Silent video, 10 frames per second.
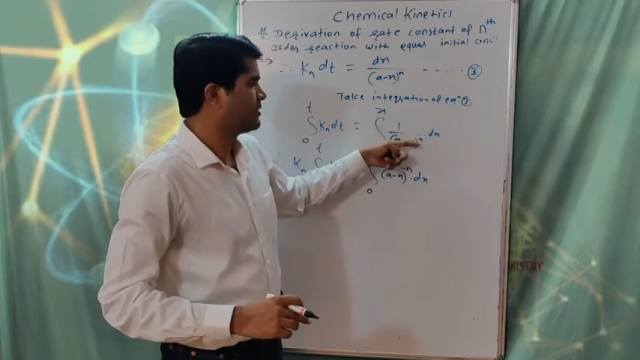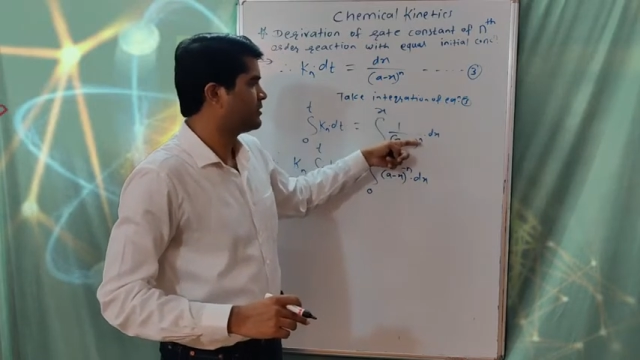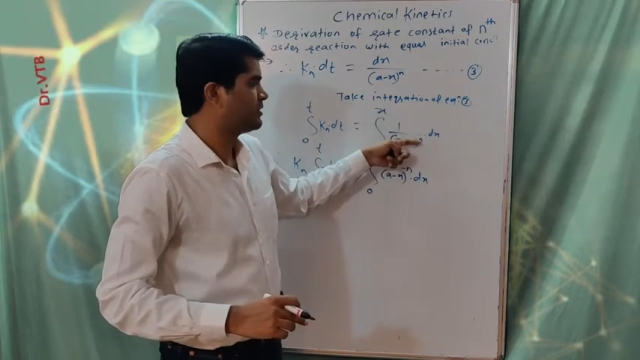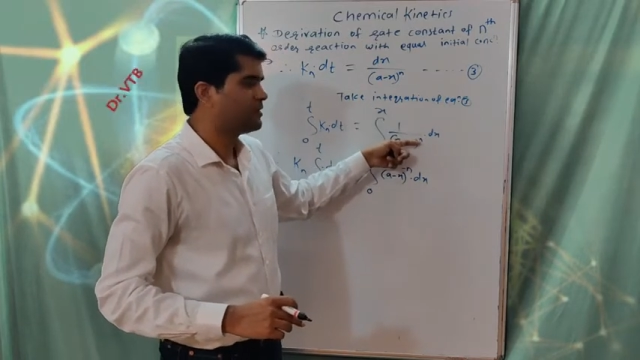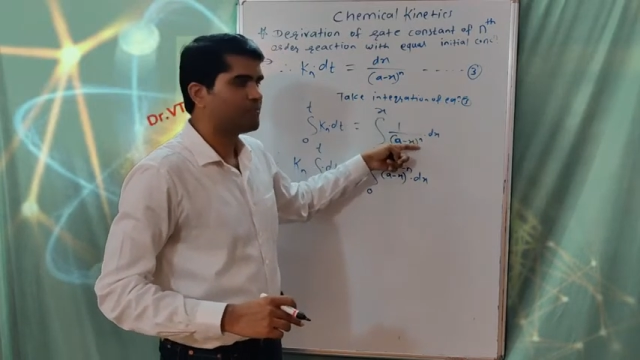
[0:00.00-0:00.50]

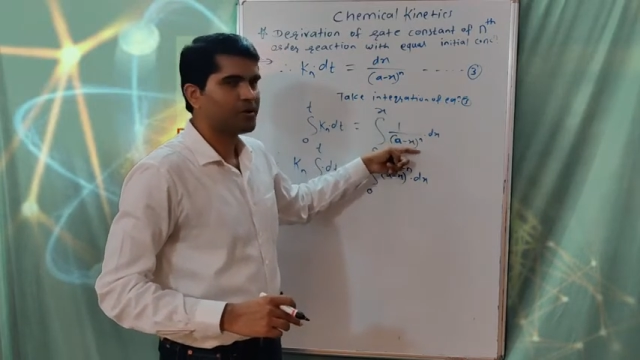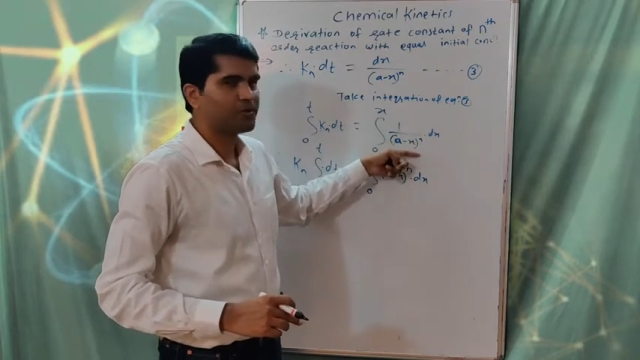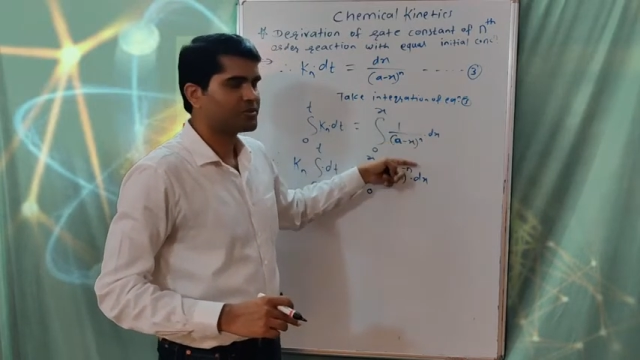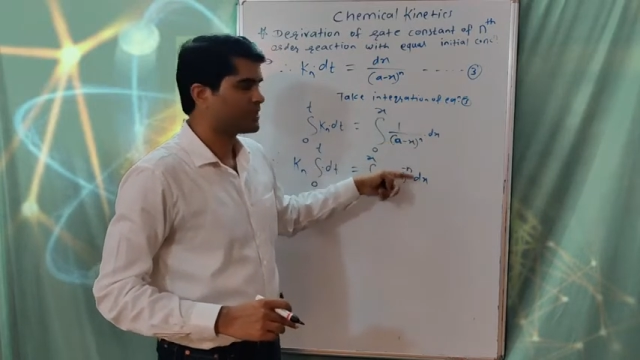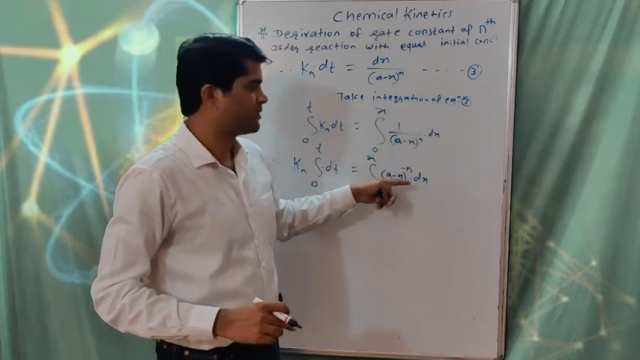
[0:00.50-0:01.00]
then
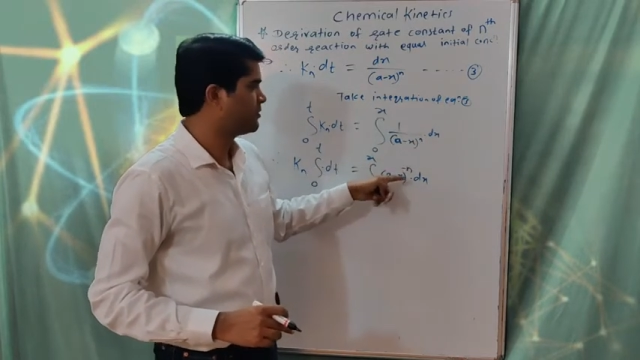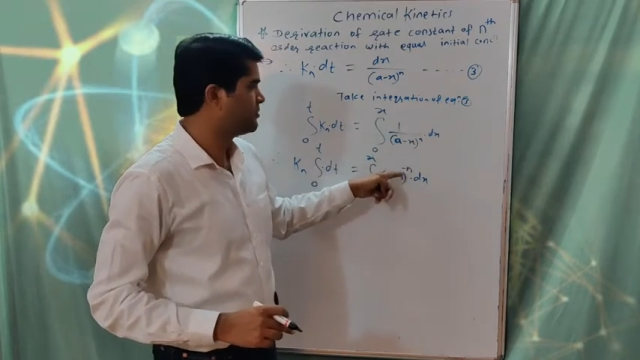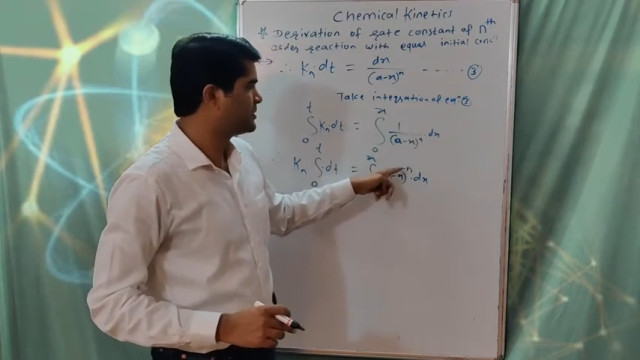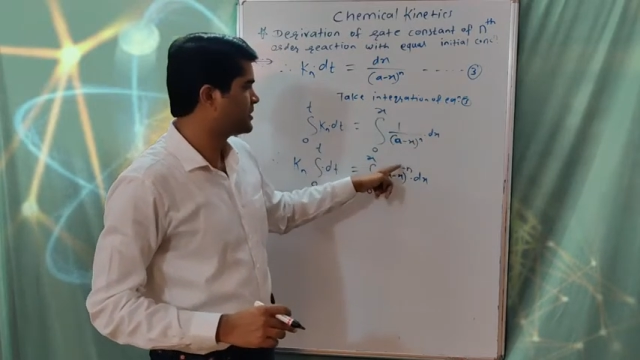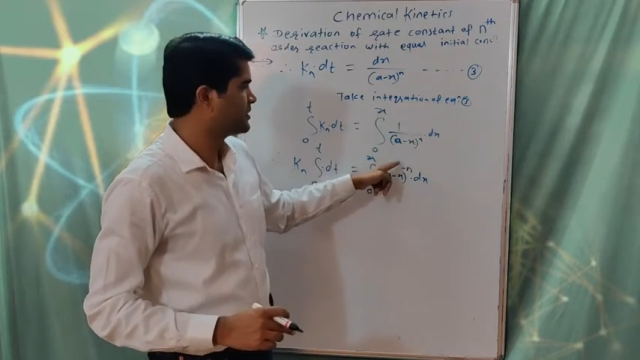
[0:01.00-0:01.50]
power sign will
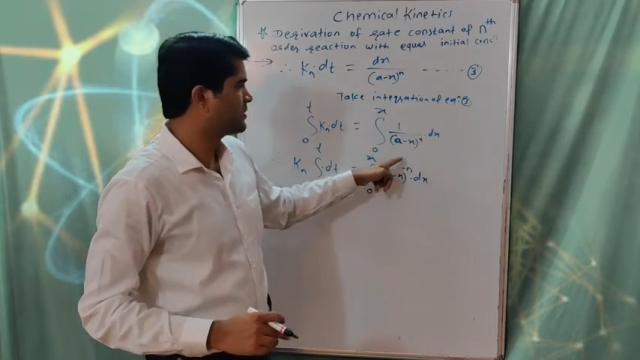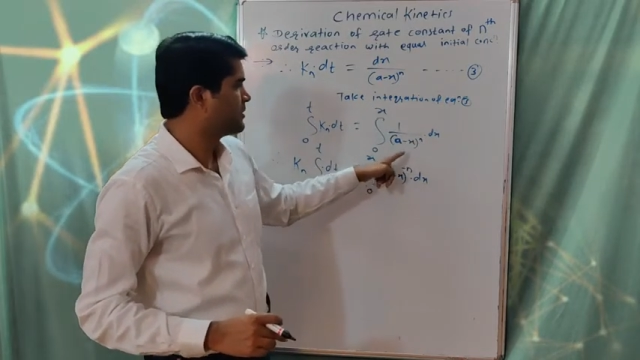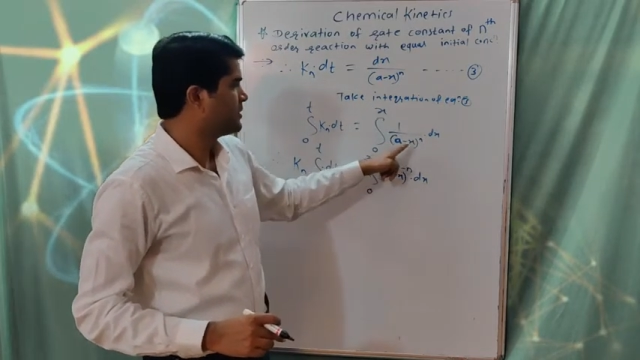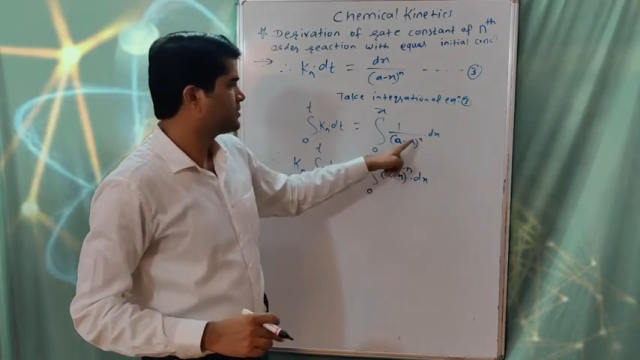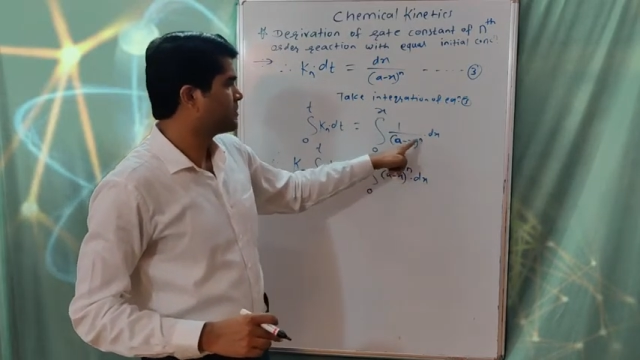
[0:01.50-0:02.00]
be changed.
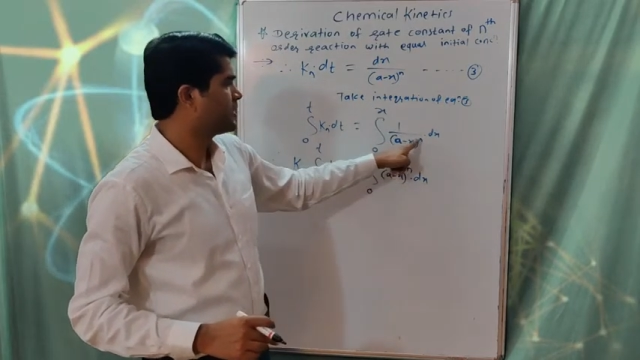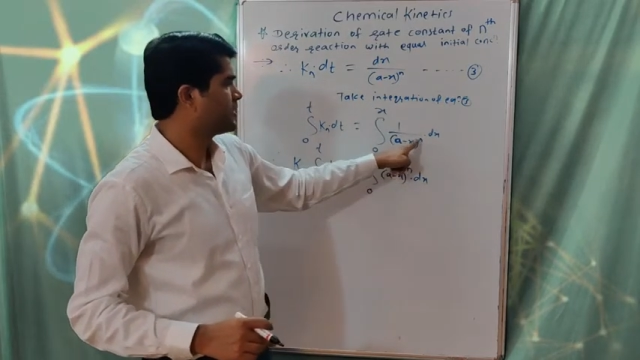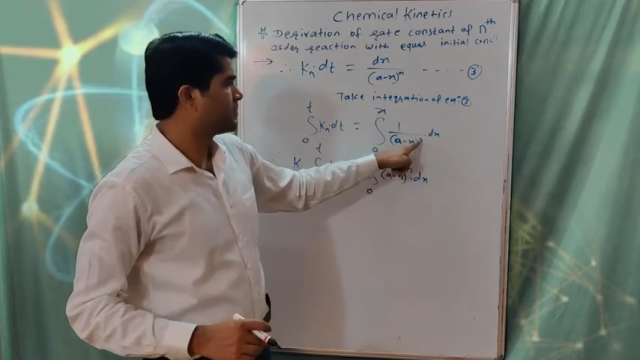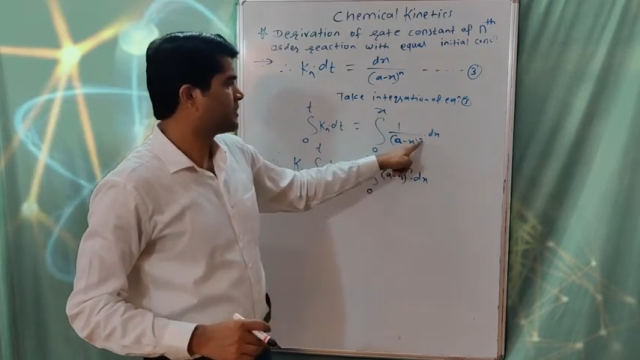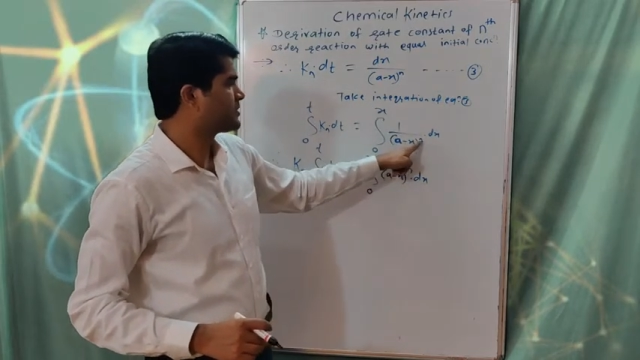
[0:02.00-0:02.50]
So here
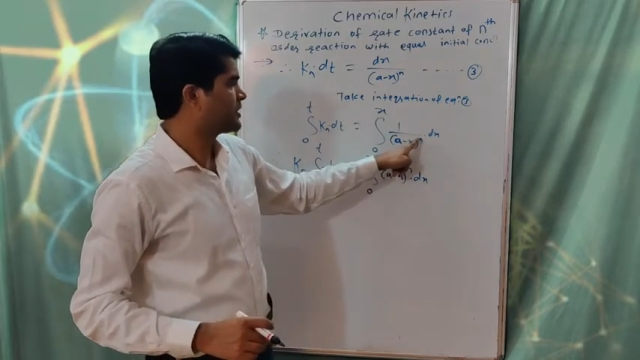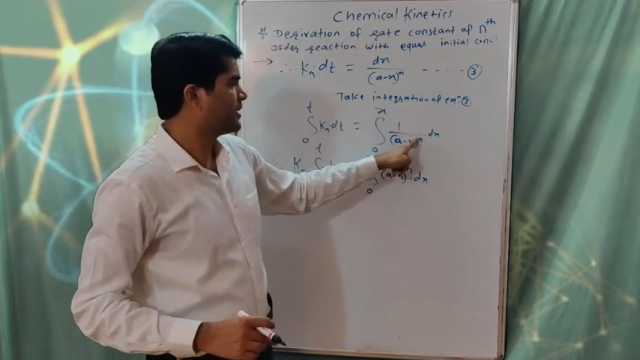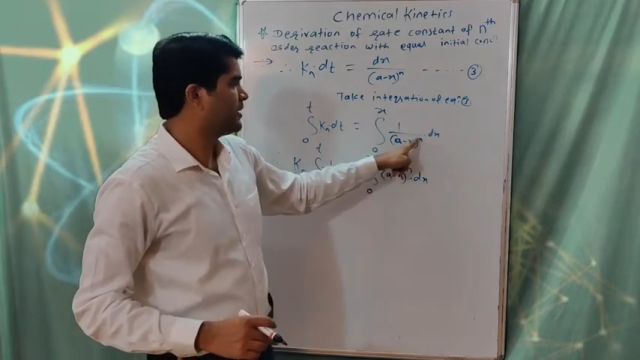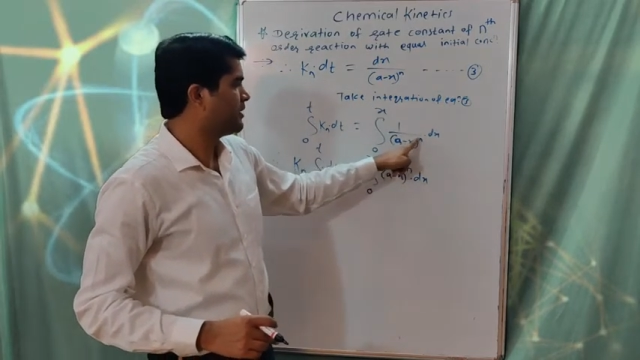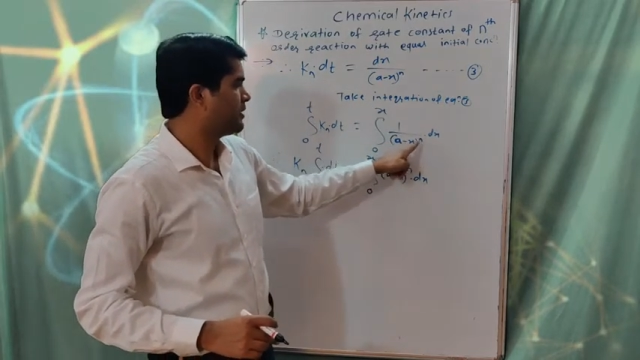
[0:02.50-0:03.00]
plus
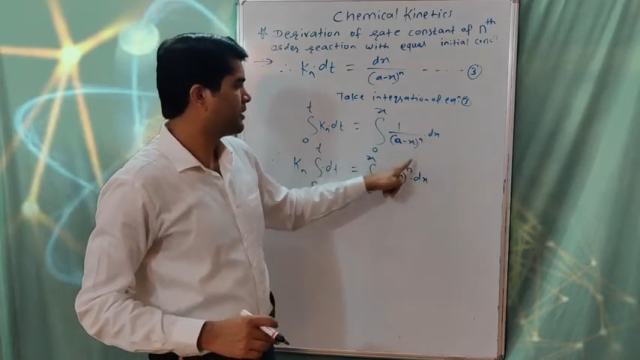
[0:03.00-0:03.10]
n,